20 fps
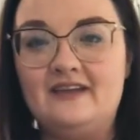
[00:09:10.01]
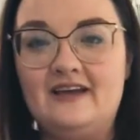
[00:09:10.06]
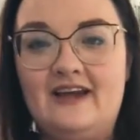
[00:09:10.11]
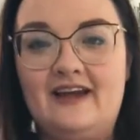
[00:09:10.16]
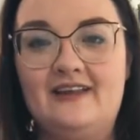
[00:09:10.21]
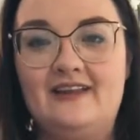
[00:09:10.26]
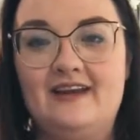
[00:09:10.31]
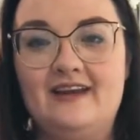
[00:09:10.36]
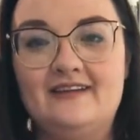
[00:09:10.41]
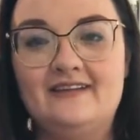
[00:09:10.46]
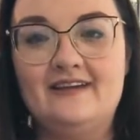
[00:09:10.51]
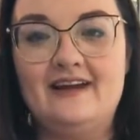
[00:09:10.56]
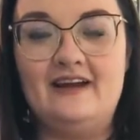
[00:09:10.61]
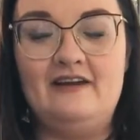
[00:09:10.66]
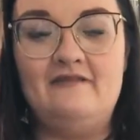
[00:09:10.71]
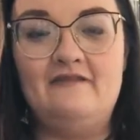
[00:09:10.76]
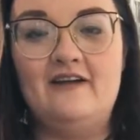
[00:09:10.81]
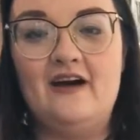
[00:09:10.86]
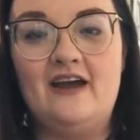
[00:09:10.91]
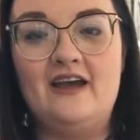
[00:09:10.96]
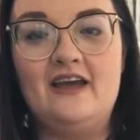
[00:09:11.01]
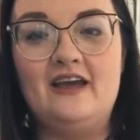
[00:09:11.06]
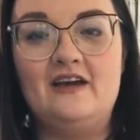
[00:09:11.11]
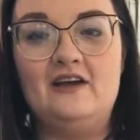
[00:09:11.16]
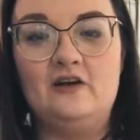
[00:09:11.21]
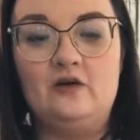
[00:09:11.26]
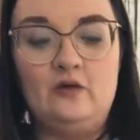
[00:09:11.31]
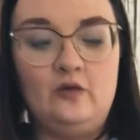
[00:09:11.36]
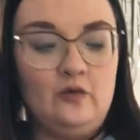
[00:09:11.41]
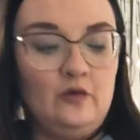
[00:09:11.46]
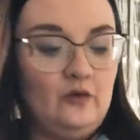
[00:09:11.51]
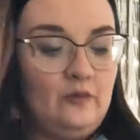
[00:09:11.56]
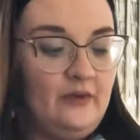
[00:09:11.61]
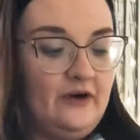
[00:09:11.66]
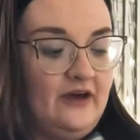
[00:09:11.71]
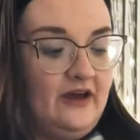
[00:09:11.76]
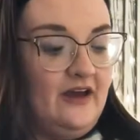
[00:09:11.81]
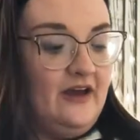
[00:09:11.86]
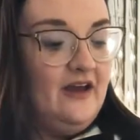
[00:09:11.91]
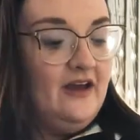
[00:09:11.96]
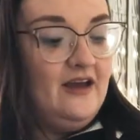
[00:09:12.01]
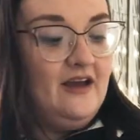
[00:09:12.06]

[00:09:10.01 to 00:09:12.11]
Like, I think it's kind of funky and cool, but